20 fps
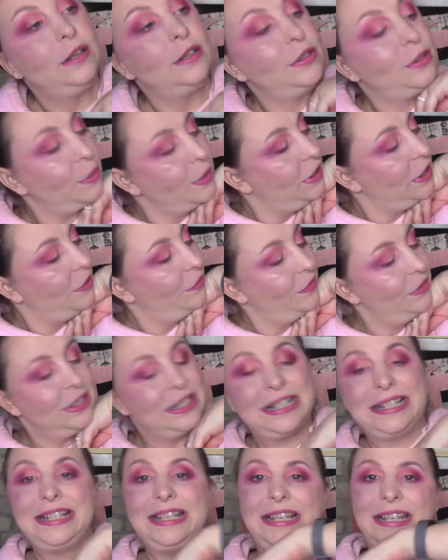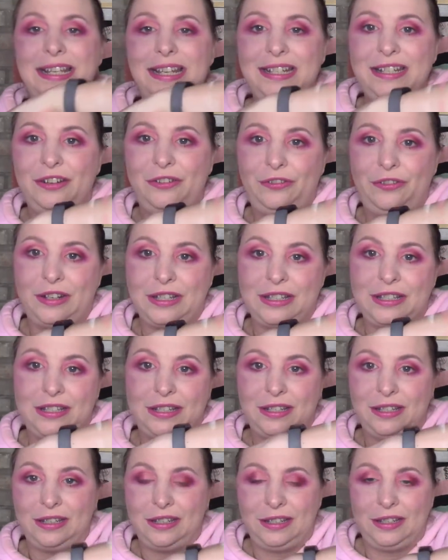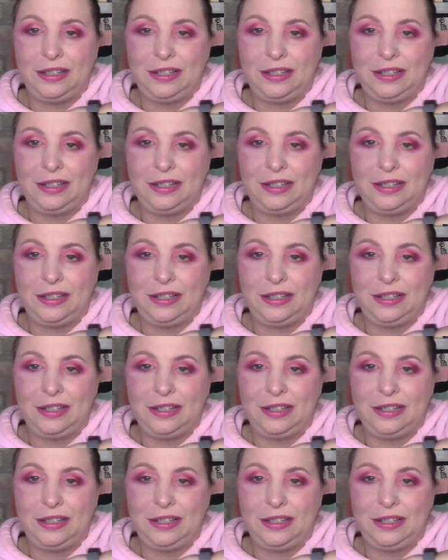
So I definitely see a difference.